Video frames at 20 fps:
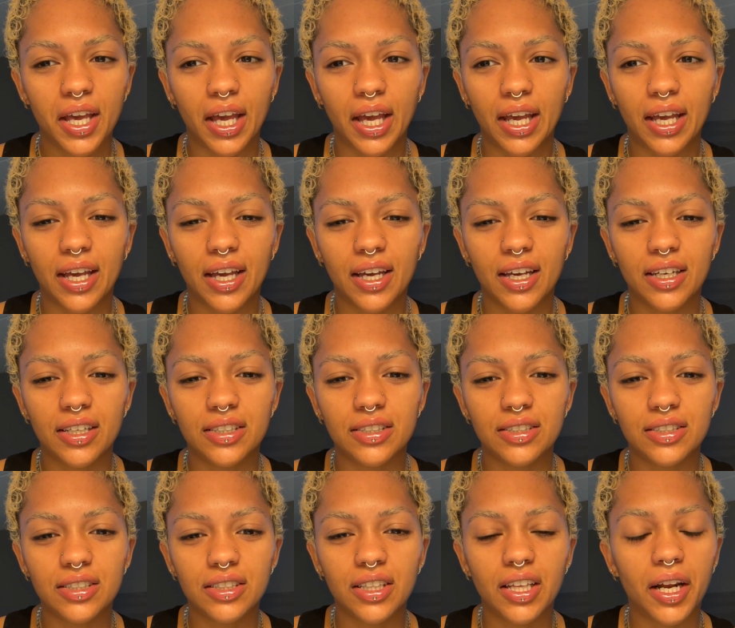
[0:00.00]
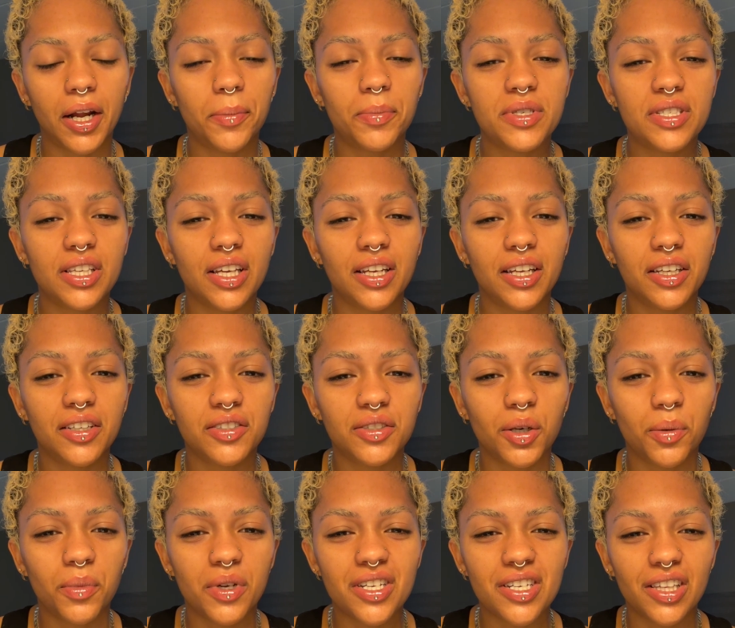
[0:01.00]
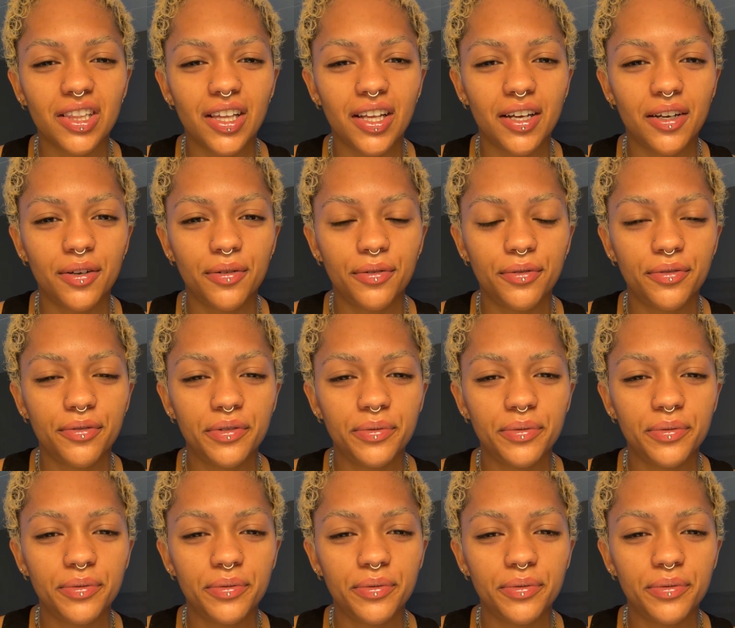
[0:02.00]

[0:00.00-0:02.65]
and that I'm sending so much love.